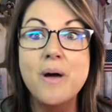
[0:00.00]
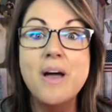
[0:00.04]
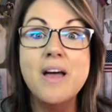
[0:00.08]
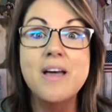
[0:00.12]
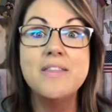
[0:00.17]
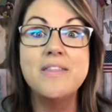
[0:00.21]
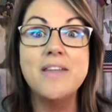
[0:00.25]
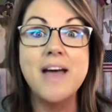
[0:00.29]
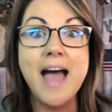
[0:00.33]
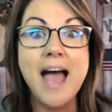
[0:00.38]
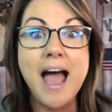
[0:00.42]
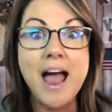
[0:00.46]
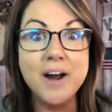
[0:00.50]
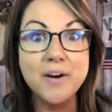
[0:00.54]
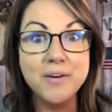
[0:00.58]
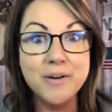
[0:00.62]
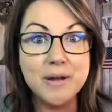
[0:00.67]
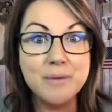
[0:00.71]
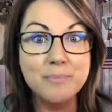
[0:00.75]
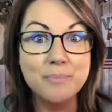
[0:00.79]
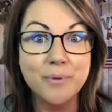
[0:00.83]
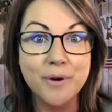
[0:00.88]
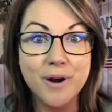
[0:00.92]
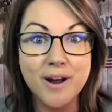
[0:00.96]
the hiring
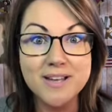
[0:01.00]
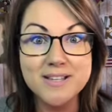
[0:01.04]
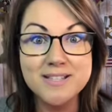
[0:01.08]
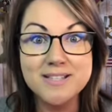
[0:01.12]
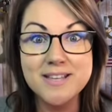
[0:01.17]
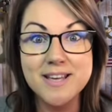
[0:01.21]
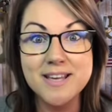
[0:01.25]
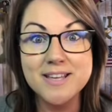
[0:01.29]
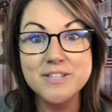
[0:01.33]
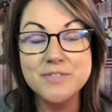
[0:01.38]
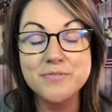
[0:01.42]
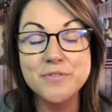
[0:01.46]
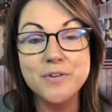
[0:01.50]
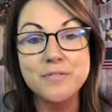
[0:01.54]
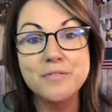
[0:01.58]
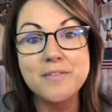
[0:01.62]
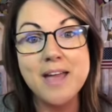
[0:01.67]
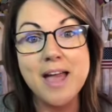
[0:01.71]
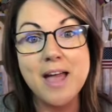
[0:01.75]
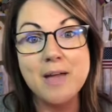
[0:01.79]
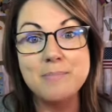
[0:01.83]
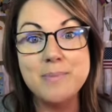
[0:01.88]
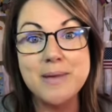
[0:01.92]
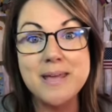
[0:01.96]
process for
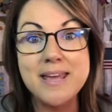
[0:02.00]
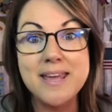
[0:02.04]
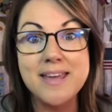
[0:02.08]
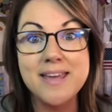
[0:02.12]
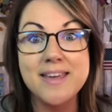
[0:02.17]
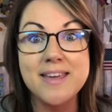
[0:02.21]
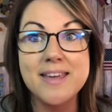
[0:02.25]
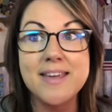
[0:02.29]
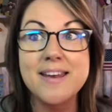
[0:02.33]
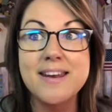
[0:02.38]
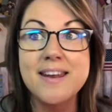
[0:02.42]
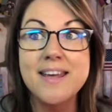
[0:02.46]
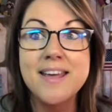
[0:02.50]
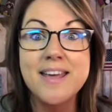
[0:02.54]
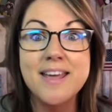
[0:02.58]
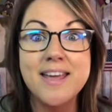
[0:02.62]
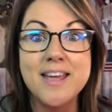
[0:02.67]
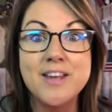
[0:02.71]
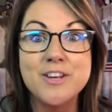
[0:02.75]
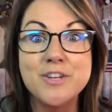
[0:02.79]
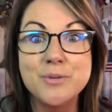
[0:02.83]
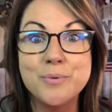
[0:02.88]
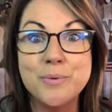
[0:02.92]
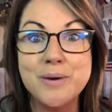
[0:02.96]
VIPKid in
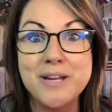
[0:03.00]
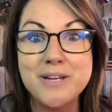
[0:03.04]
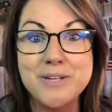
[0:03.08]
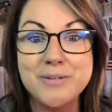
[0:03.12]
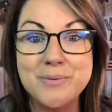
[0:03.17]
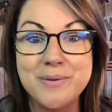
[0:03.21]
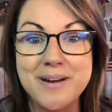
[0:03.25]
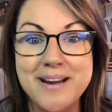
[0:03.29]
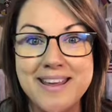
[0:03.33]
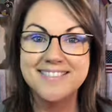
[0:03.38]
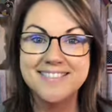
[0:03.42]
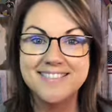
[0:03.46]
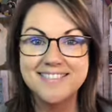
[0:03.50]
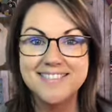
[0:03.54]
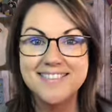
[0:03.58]
2020.